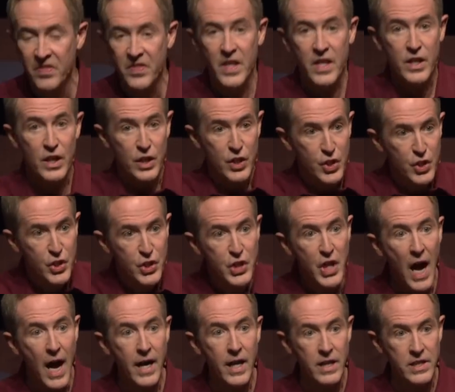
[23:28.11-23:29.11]
than to
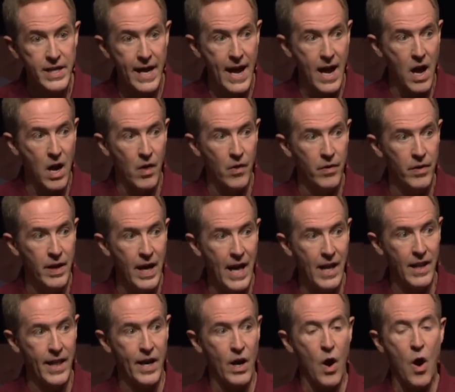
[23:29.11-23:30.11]
shut it down
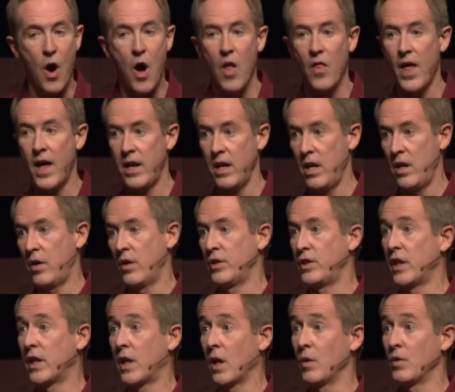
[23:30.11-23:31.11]
and let all that
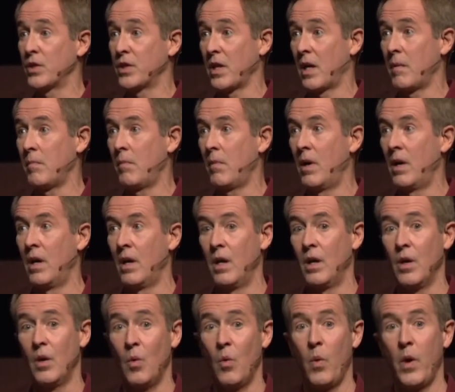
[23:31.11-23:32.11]
energy go
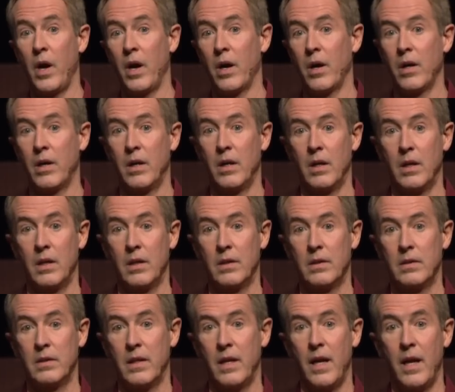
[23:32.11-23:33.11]
somewhere
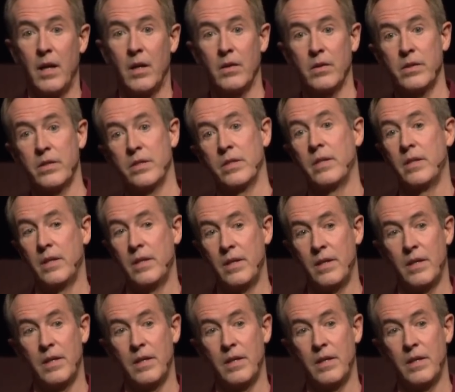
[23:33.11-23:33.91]
else.